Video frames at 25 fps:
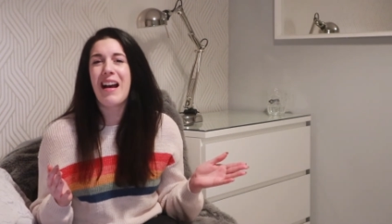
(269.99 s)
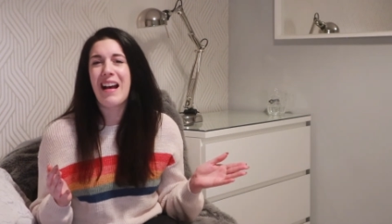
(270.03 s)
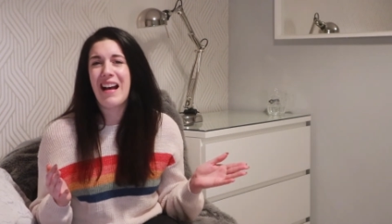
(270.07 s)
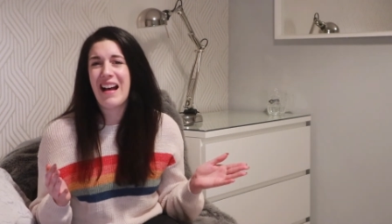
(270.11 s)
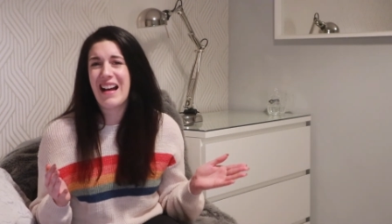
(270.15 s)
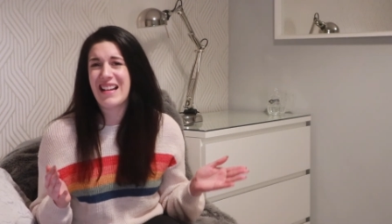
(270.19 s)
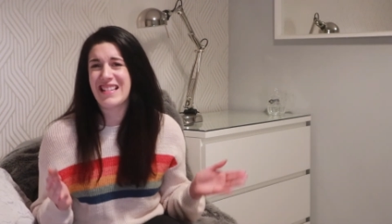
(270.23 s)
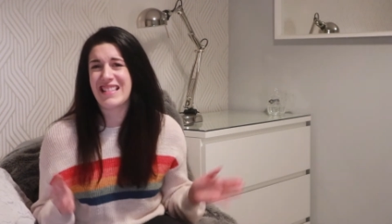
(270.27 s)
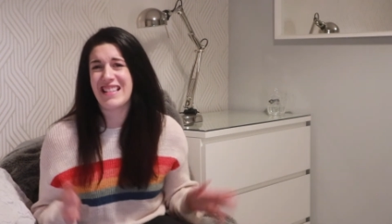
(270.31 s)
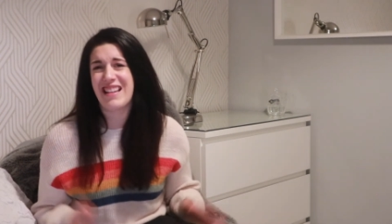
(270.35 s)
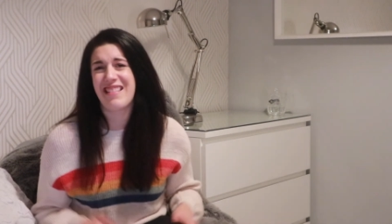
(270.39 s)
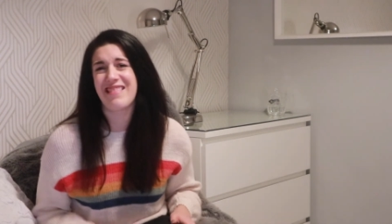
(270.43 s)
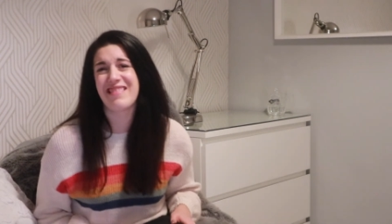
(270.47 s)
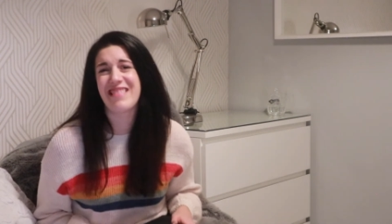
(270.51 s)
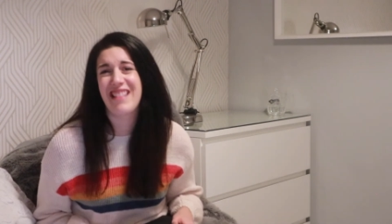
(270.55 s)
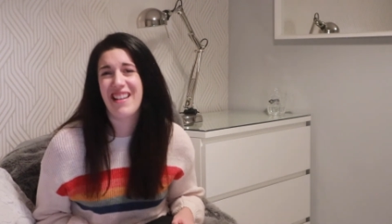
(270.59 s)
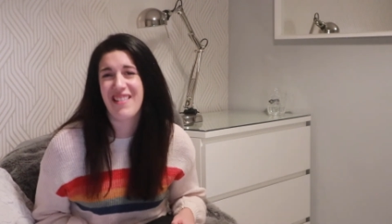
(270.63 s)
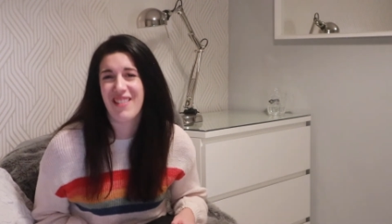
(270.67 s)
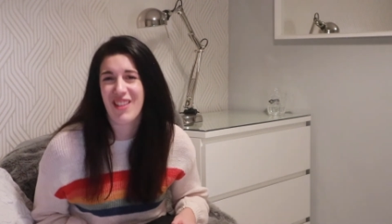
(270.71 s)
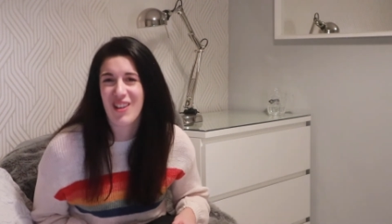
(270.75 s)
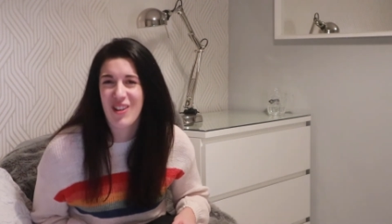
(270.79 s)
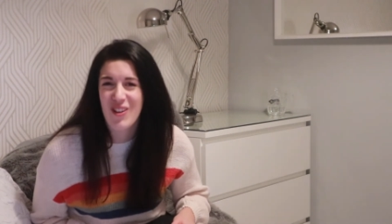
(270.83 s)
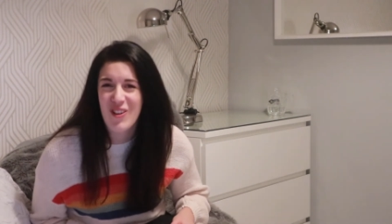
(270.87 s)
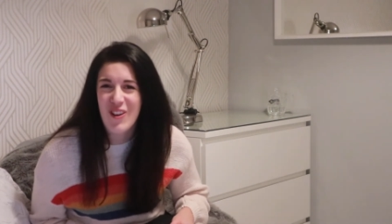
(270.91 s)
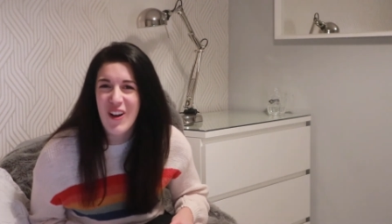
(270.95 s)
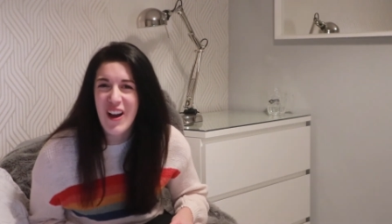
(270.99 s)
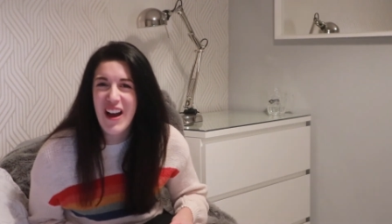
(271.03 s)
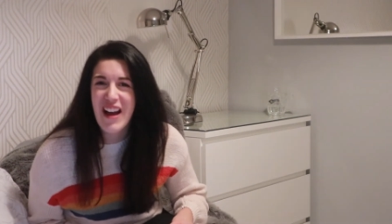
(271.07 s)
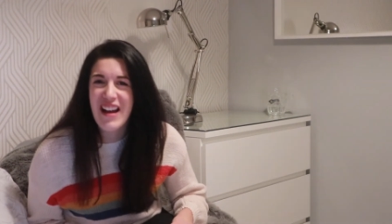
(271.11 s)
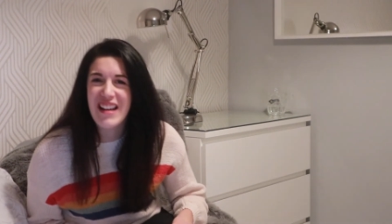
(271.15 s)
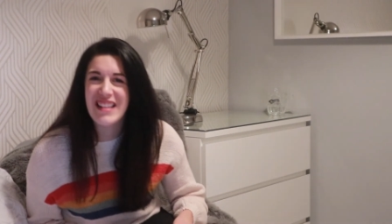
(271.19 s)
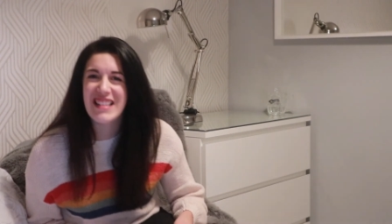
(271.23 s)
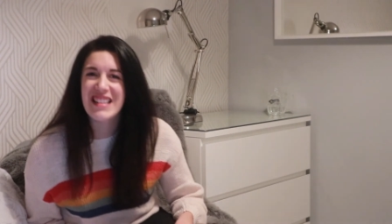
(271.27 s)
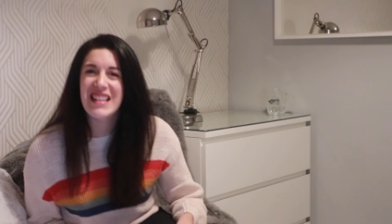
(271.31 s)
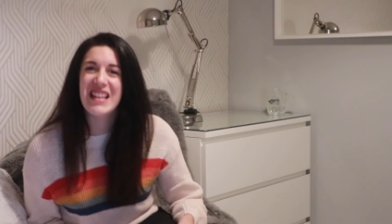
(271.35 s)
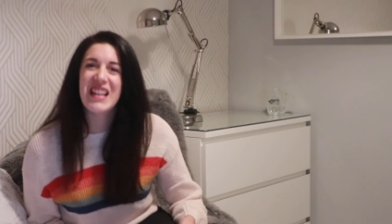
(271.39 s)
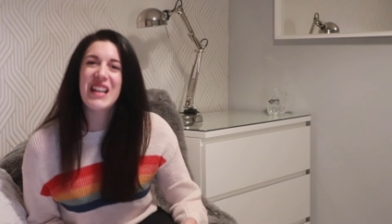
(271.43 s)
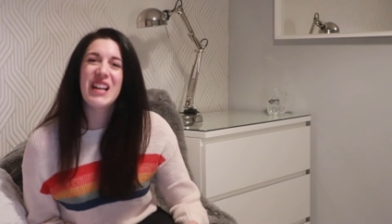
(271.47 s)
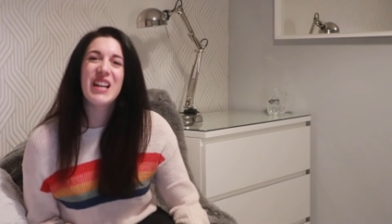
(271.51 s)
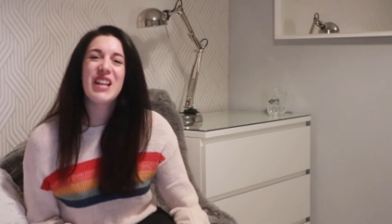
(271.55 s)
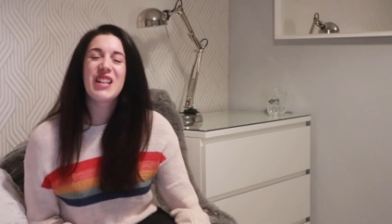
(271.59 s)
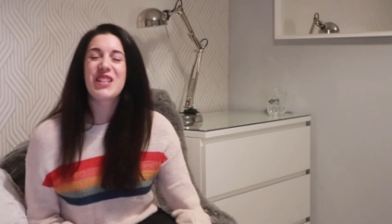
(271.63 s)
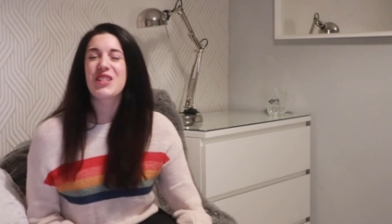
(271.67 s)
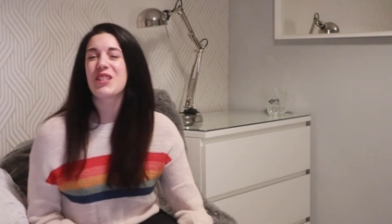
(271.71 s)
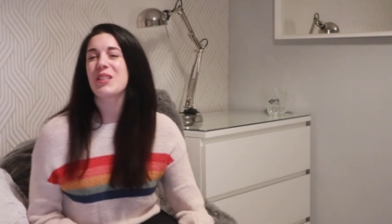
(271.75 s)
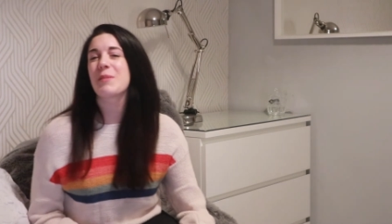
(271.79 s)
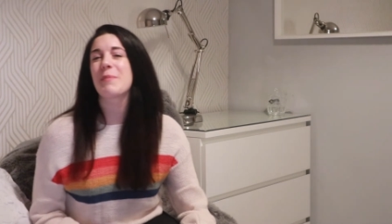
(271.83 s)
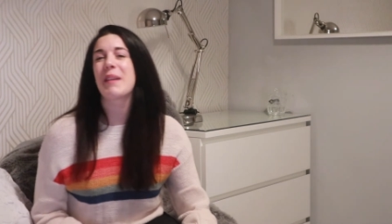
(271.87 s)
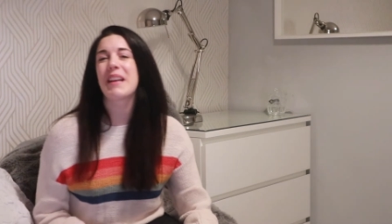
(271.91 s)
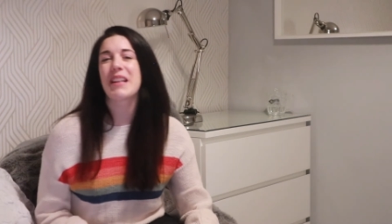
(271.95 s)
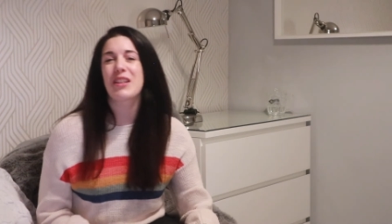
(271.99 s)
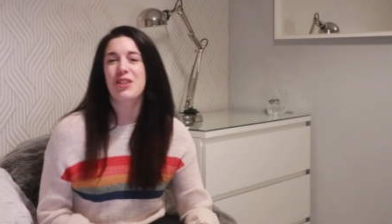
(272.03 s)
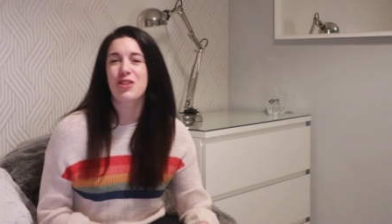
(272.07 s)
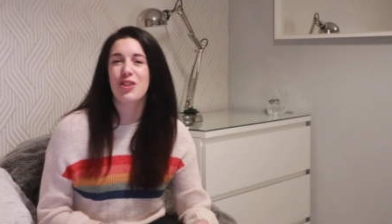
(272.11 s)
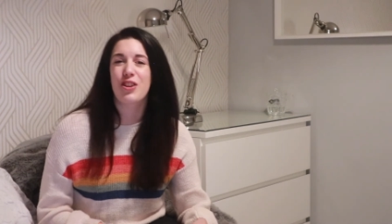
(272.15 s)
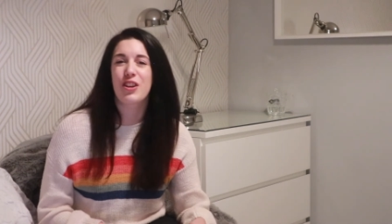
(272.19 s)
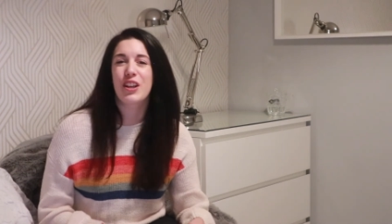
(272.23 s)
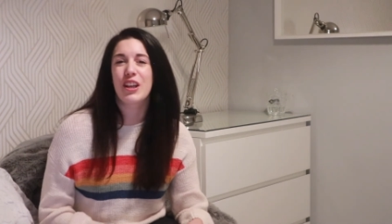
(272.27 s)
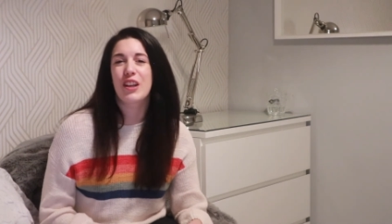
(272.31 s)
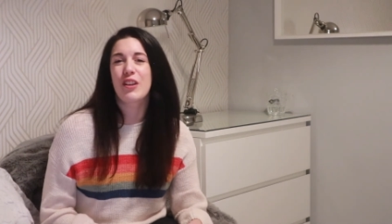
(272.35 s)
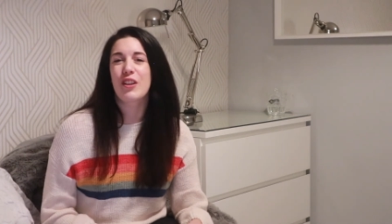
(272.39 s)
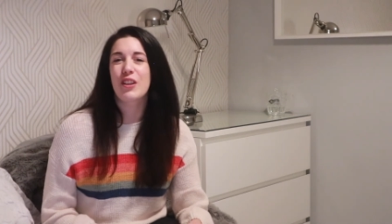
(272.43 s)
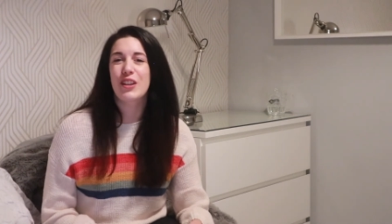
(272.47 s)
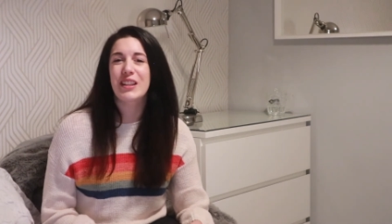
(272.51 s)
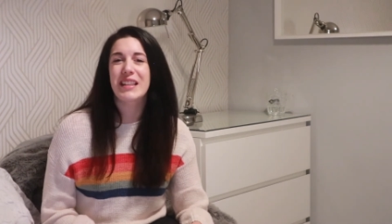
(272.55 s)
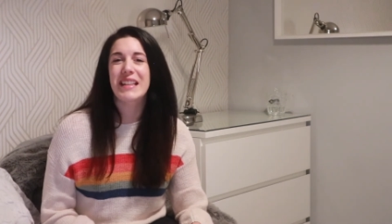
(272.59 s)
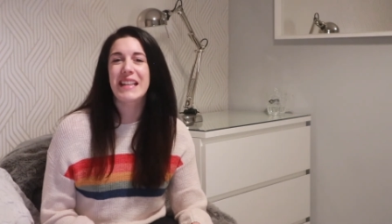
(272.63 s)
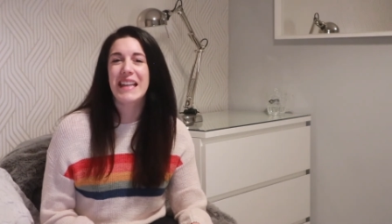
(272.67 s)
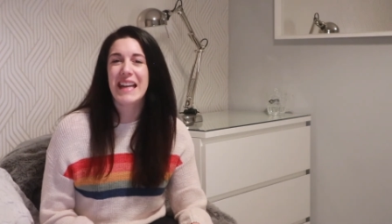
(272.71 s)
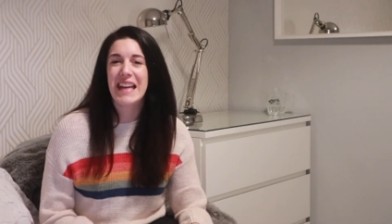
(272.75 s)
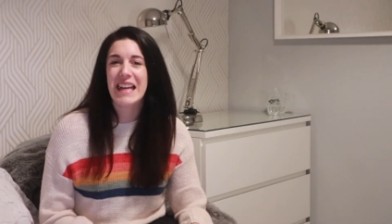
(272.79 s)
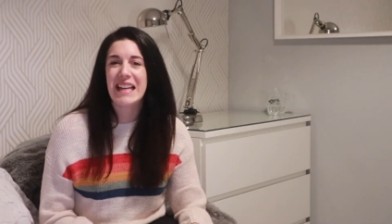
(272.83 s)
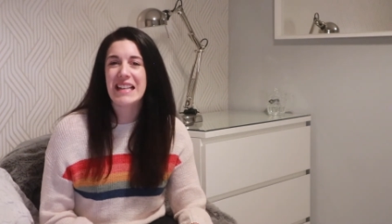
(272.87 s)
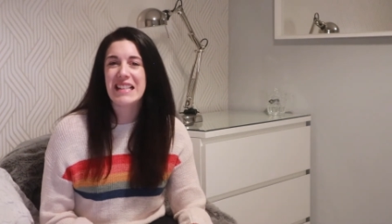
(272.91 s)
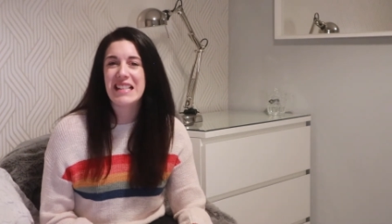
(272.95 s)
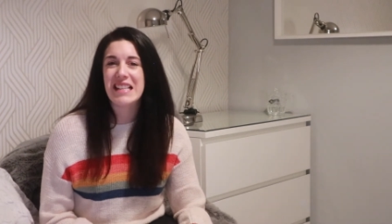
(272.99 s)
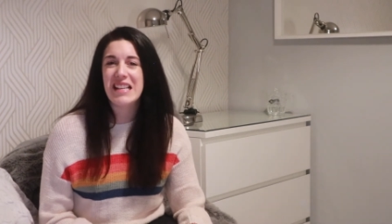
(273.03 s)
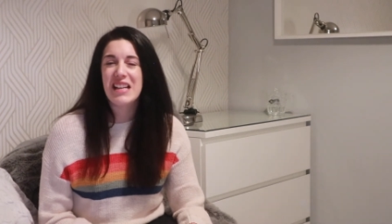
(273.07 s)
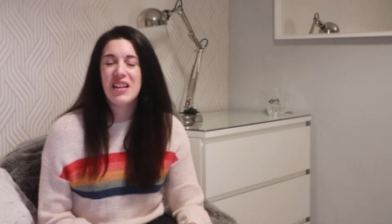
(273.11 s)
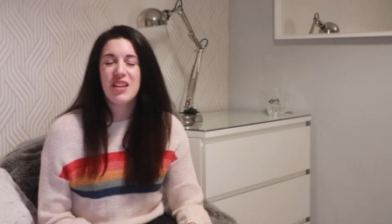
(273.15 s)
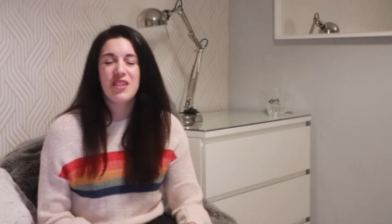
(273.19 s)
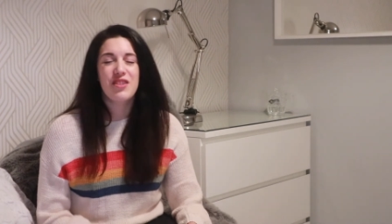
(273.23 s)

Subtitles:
I don't know the word. Just make sure you look neat.